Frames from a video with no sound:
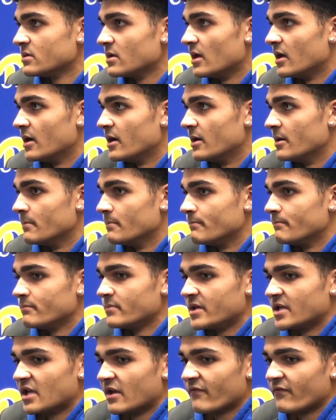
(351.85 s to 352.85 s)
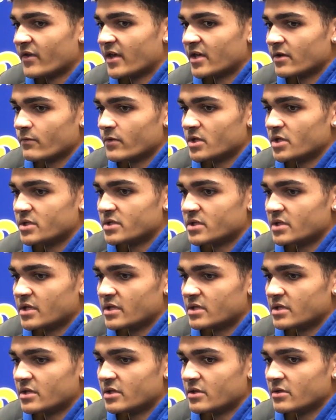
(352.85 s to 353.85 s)
Um, and I feel like we just
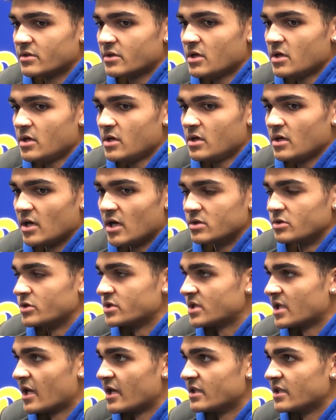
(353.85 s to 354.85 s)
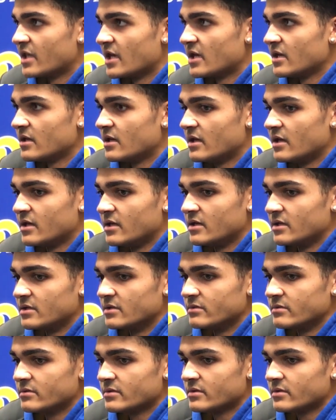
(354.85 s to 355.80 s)
need to understand that and